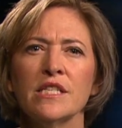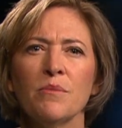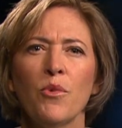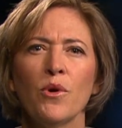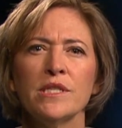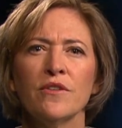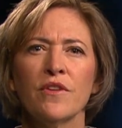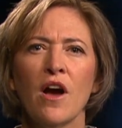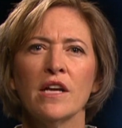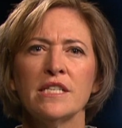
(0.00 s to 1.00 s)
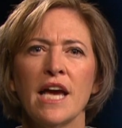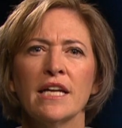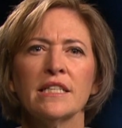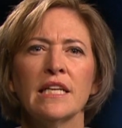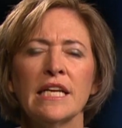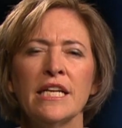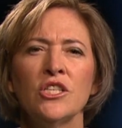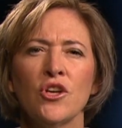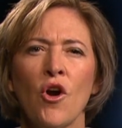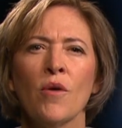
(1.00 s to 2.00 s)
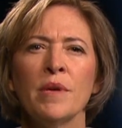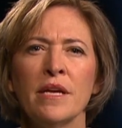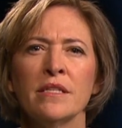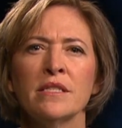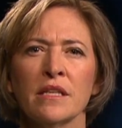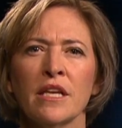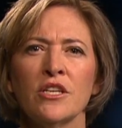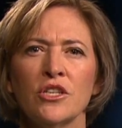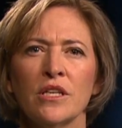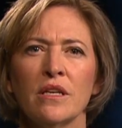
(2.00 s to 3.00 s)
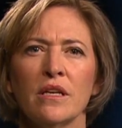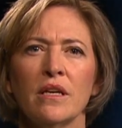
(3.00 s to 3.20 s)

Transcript: and points of contact at each Army installation.